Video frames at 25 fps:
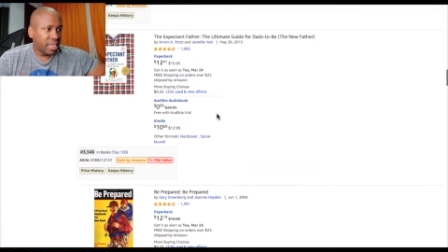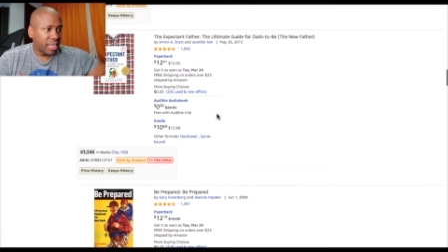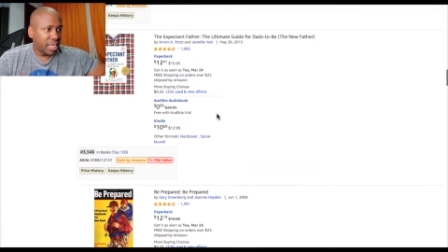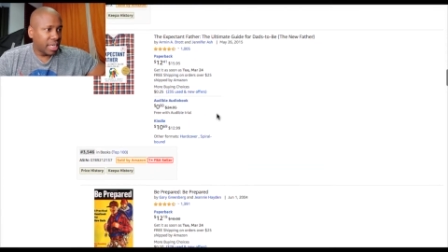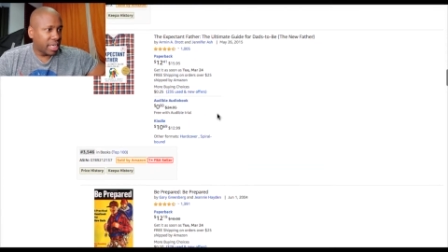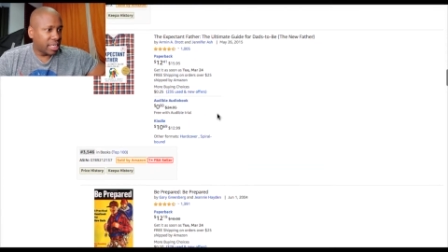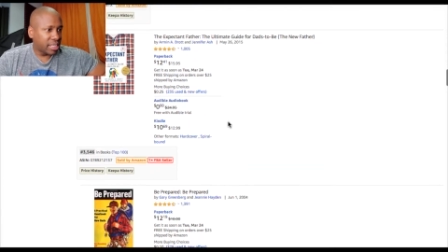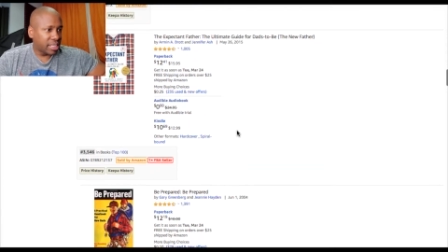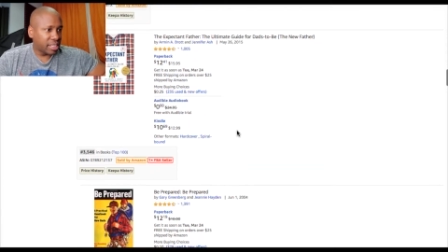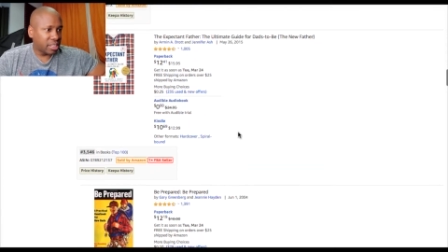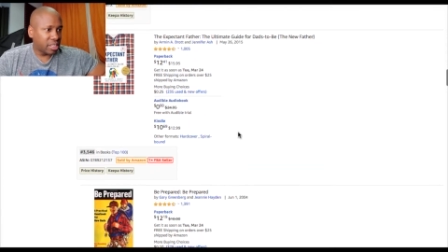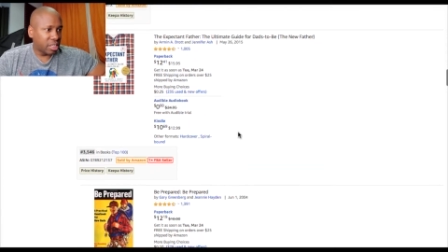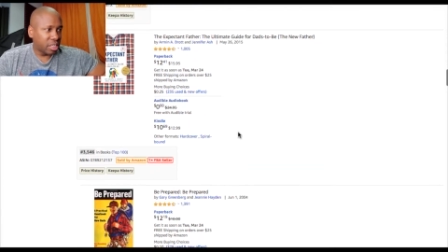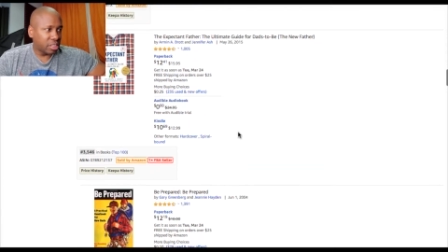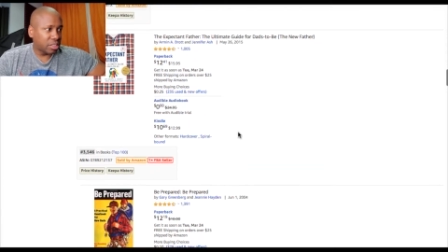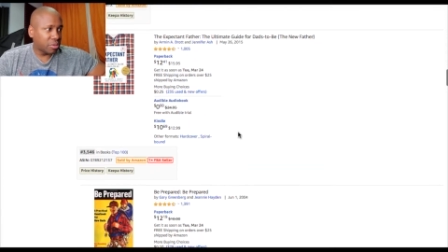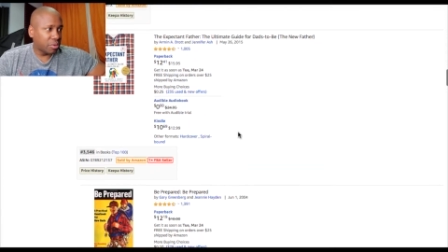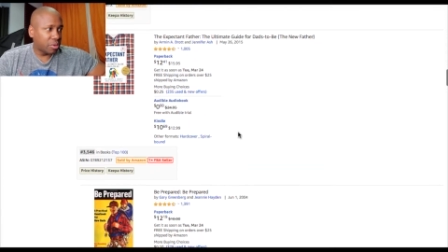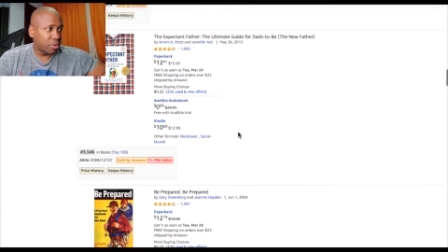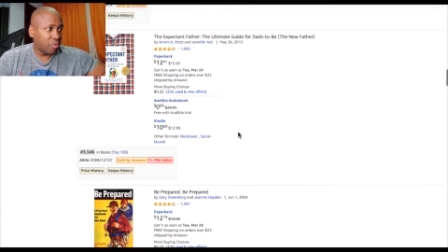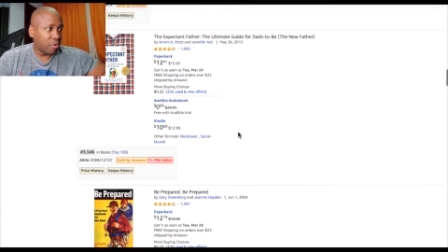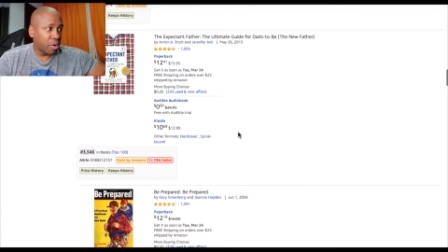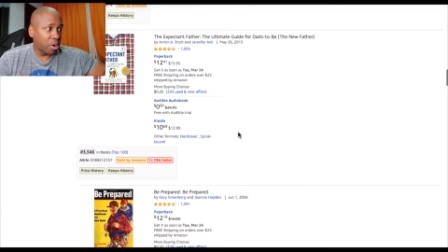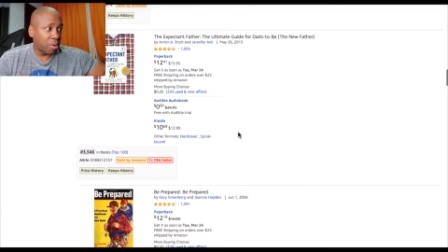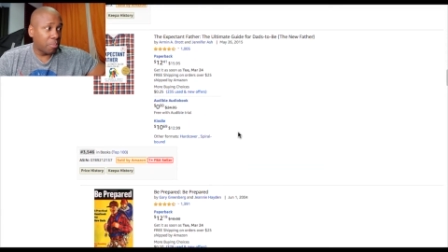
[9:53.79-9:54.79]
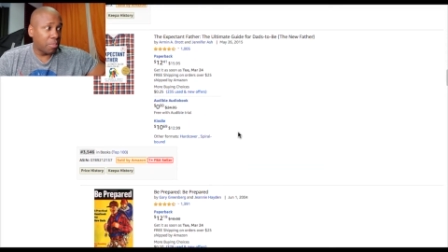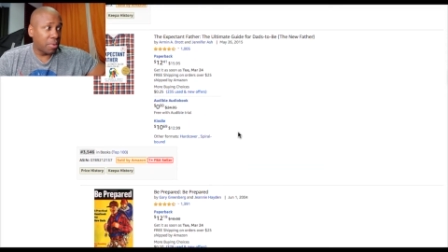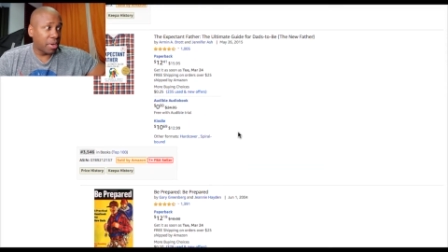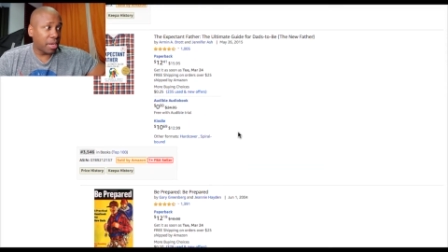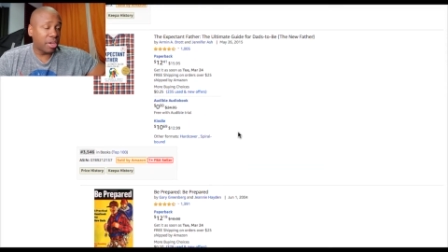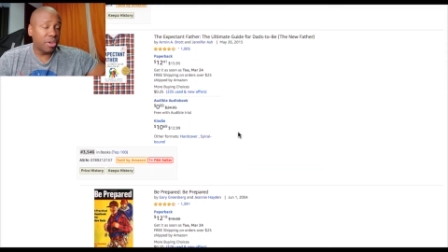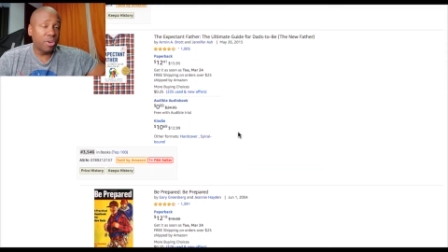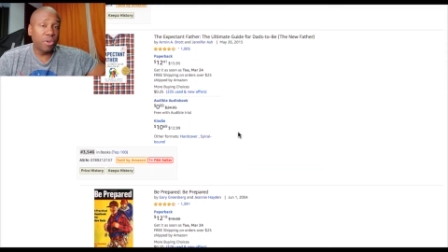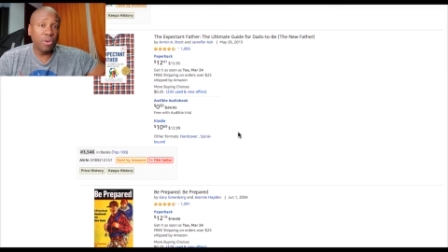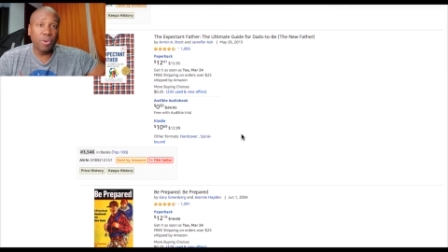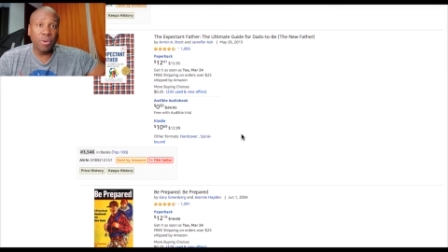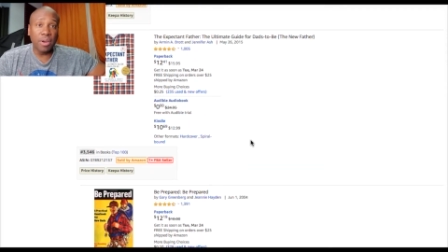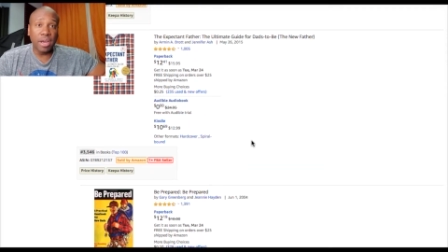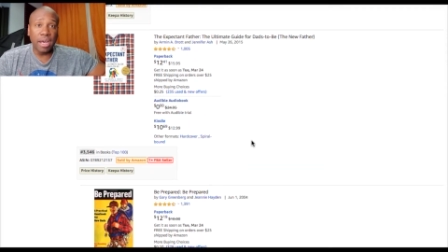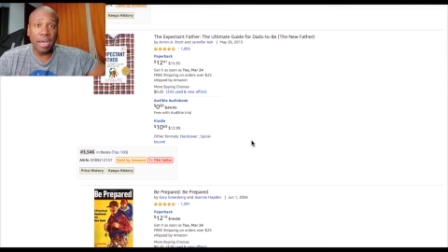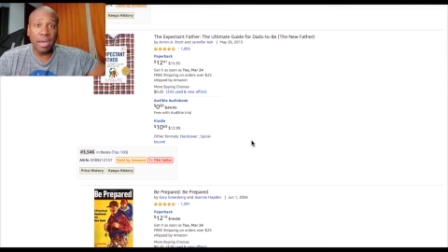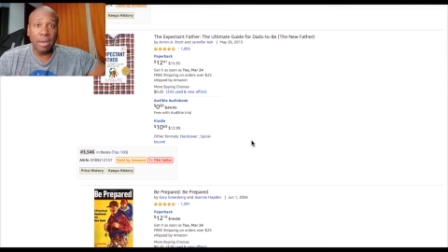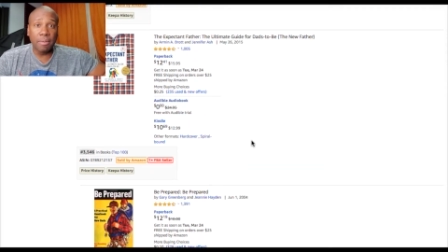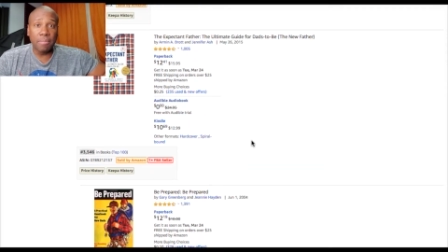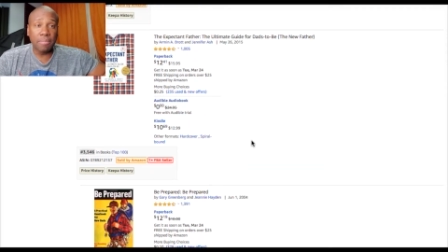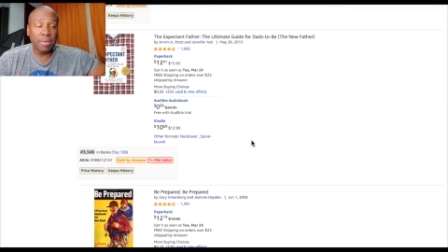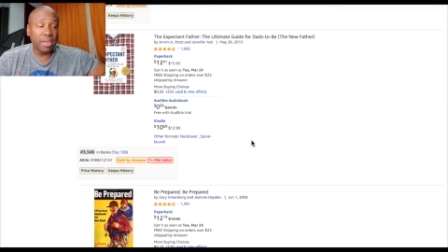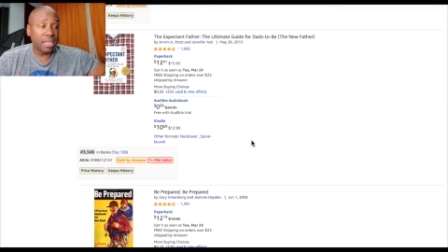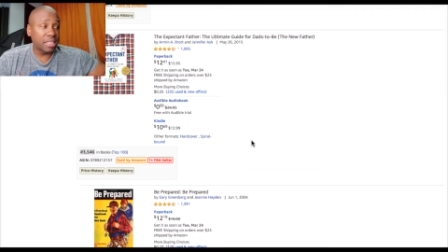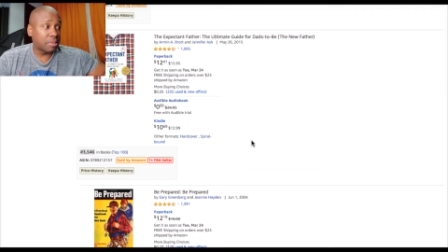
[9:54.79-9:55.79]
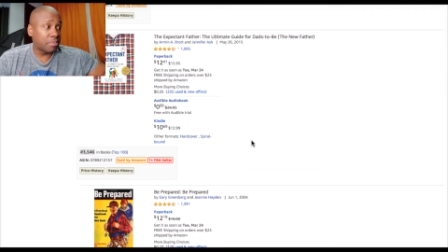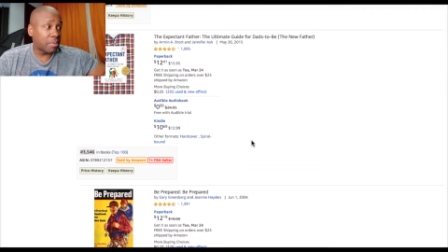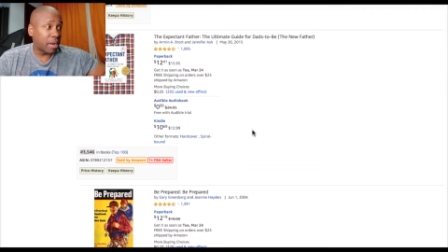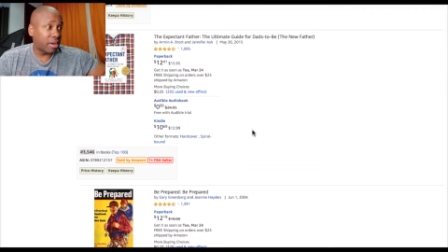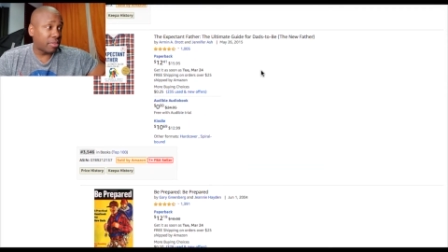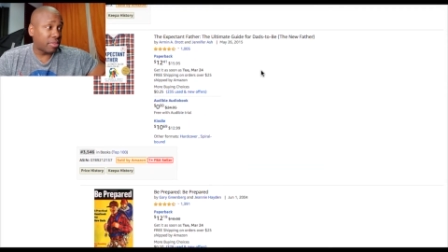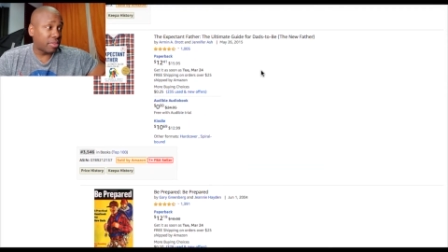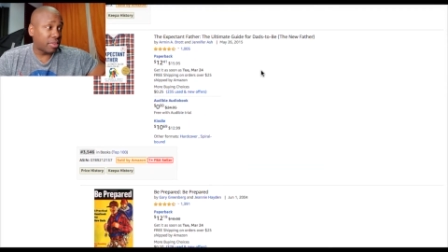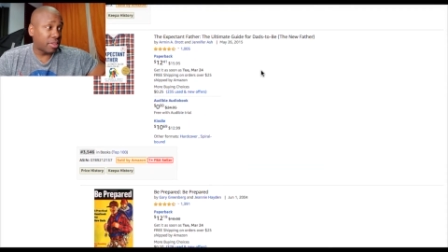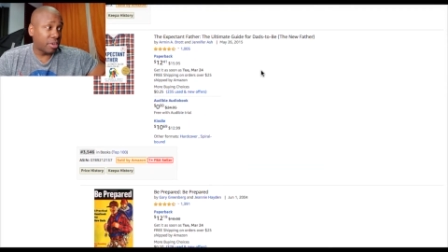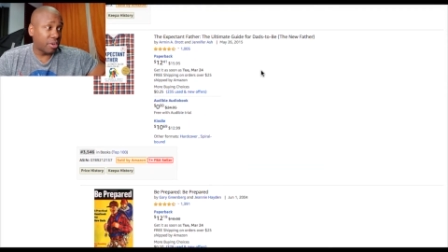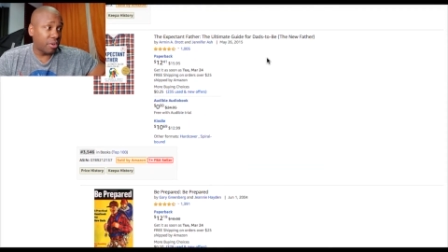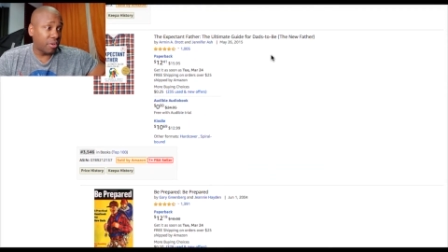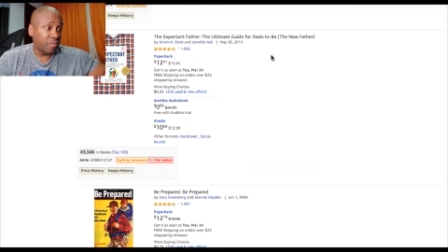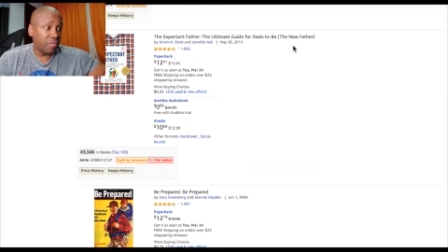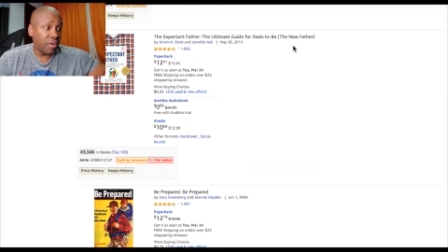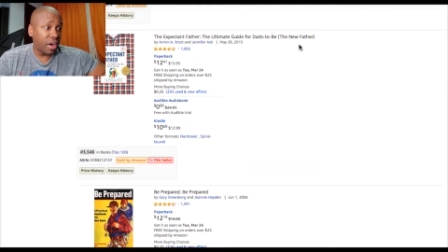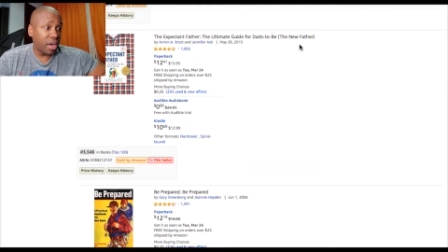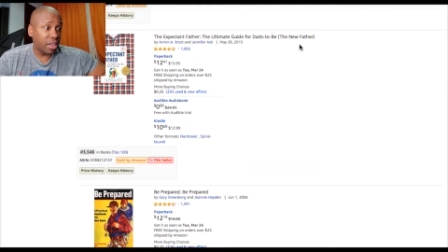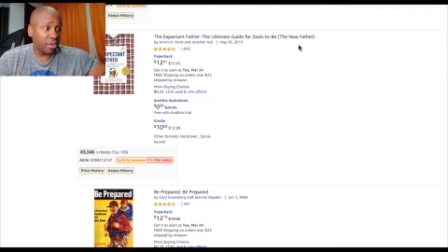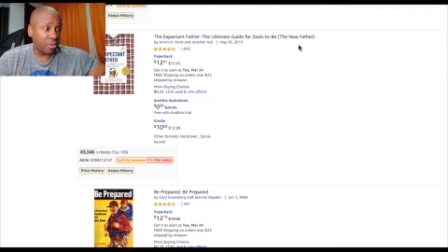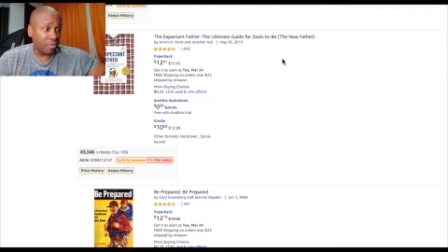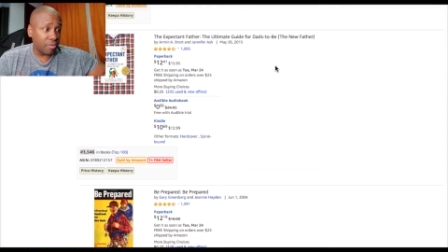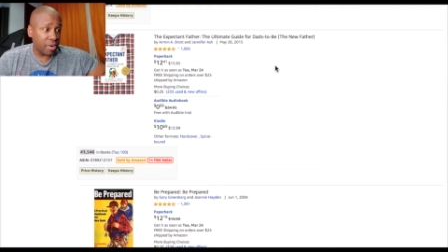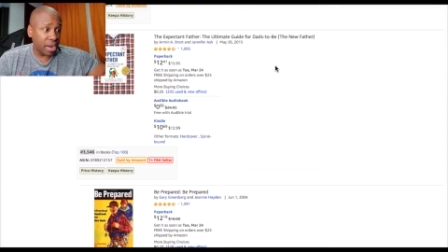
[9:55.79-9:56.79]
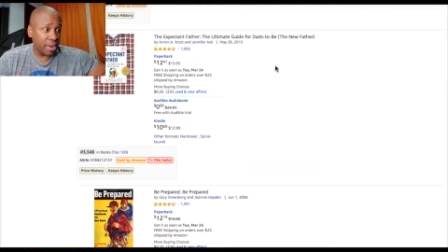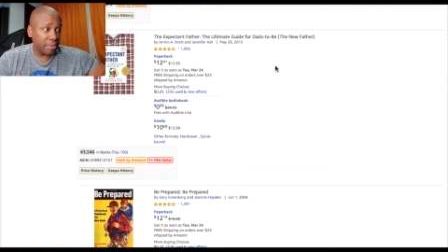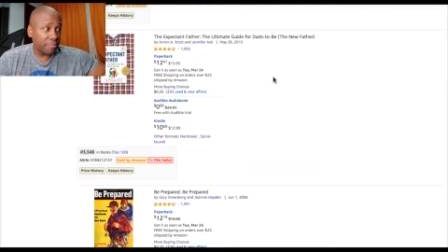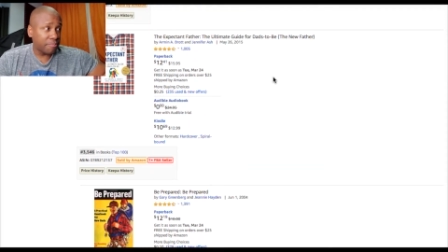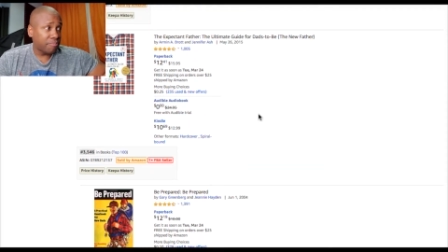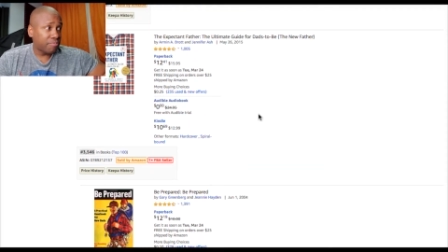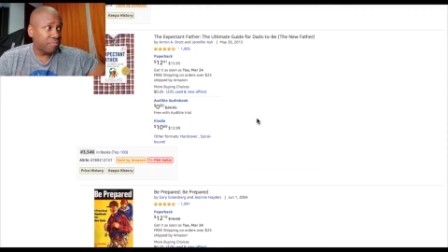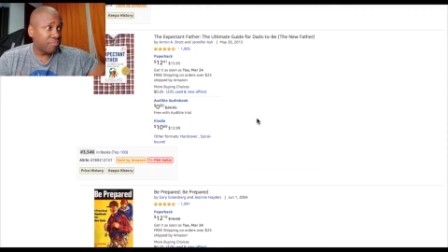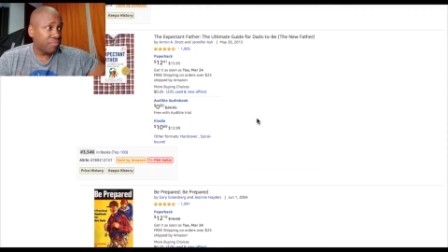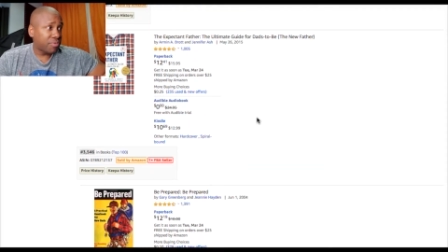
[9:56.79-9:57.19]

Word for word: It's just, you know, someone who wrote a book who um, is about the new father, right?